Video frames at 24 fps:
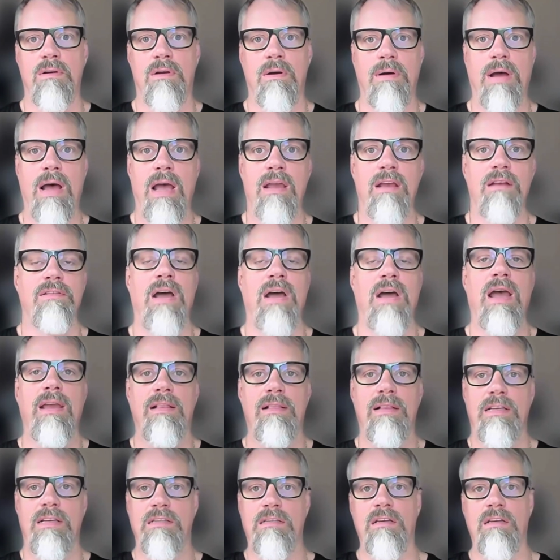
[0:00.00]
I
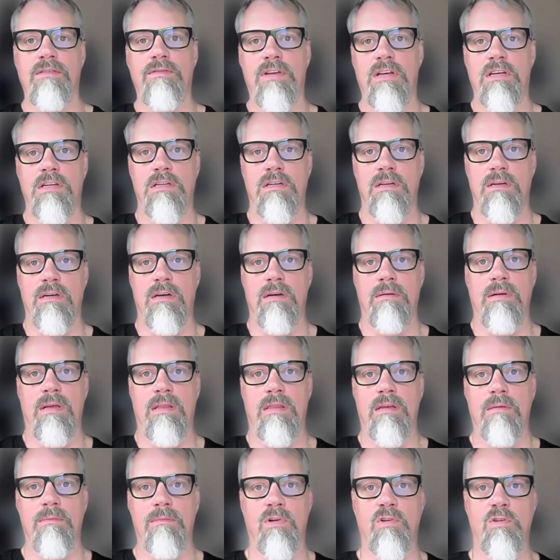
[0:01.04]
at least envision, and I
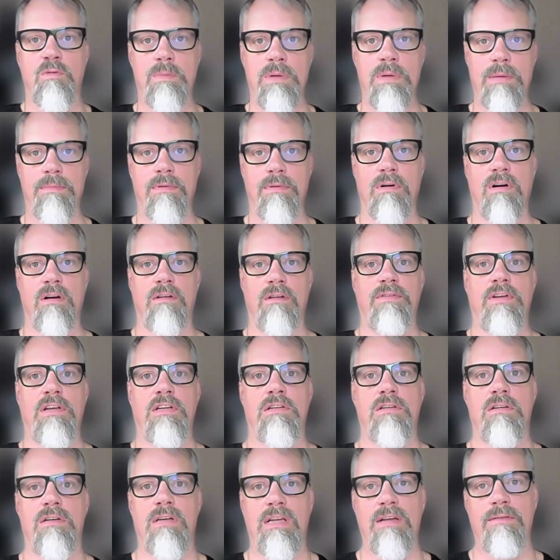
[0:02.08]
think most people are
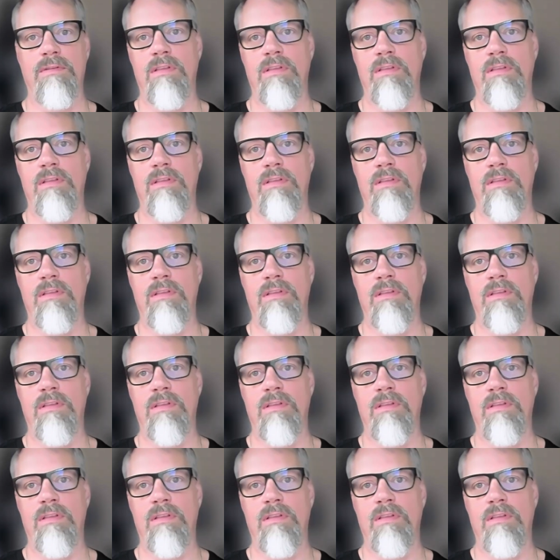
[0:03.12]
envisioning,